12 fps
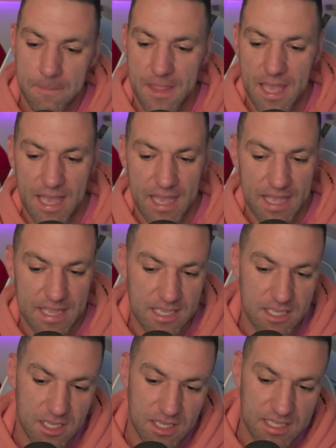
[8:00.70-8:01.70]

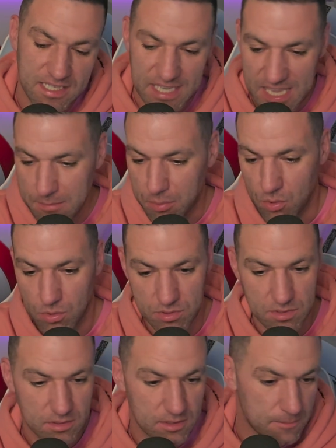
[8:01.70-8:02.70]
a keyboard,
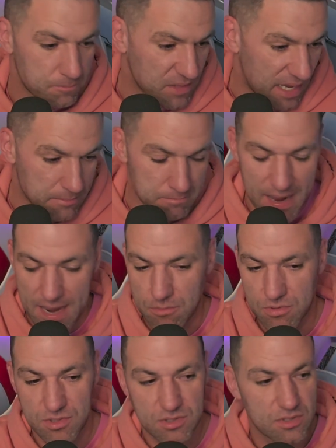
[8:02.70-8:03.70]
a
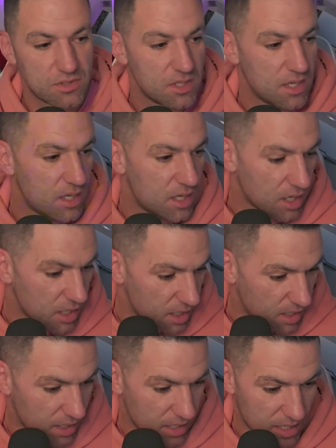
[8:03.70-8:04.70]
mouse,
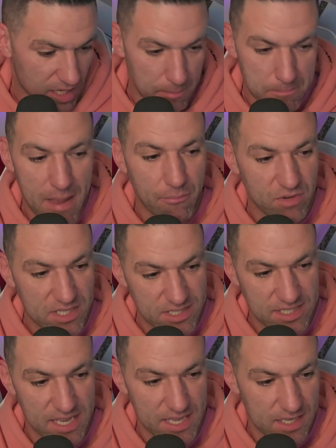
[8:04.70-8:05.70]
a memory
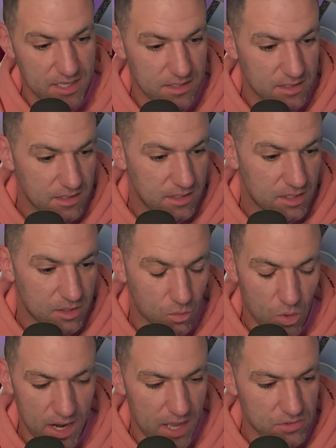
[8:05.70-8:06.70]
stick.
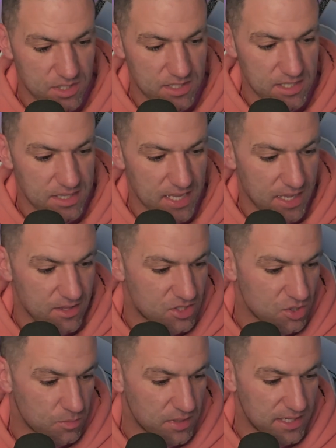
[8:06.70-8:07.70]
What else is in there? There's
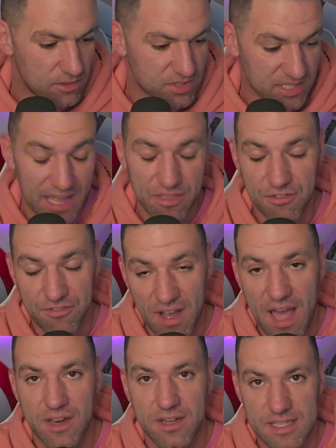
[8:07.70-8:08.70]
something else, and the
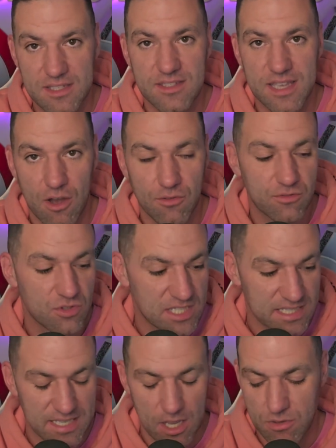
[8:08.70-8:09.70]
fan itself, because
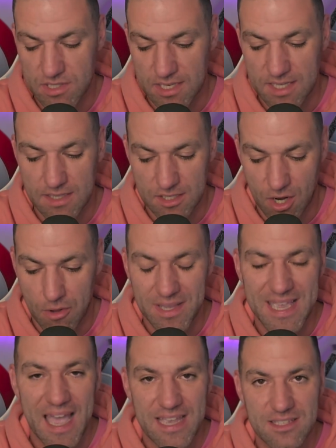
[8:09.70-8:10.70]
it goes in a
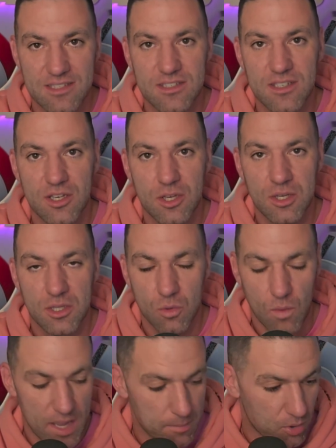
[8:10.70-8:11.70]
case
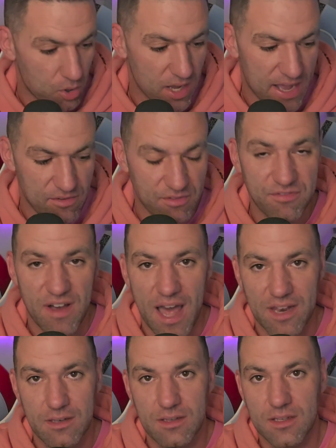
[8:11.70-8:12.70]
whereby I have a fan